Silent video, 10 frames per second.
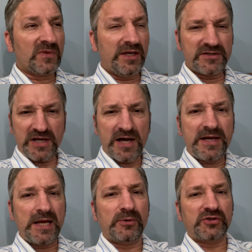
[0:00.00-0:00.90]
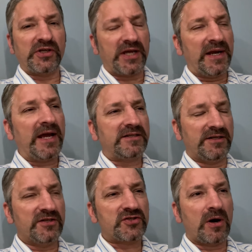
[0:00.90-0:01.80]
is unable to connect
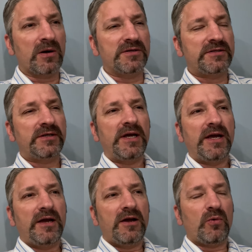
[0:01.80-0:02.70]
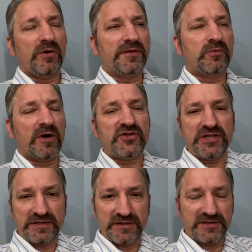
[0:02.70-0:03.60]
in his heart with what
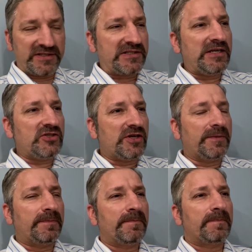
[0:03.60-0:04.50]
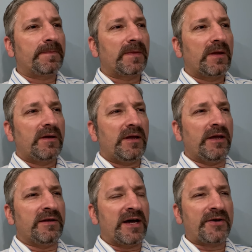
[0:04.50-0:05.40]
Jesus is teaching.
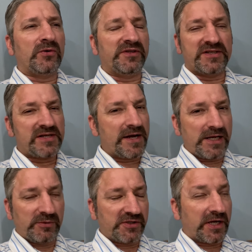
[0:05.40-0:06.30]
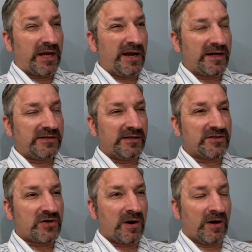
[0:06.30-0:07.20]
And not only is not able to connect in
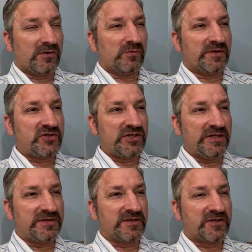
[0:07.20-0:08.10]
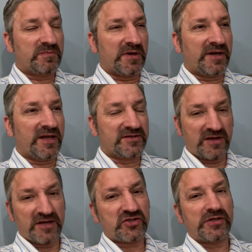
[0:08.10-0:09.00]
his heart with Jesus, but has
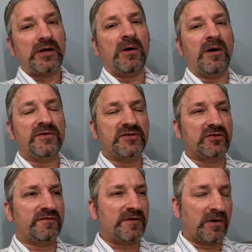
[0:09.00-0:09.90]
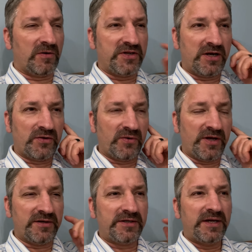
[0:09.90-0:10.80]
actually gone so far on the other
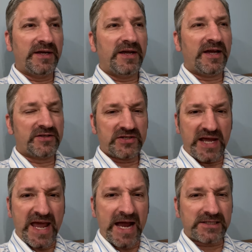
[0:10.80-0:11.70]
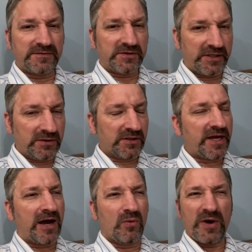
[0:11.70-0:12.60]
end as to actively look
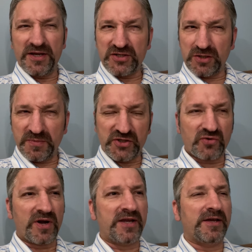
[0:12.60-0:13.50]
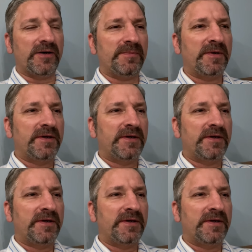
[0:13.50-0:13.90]
out ways to betray him.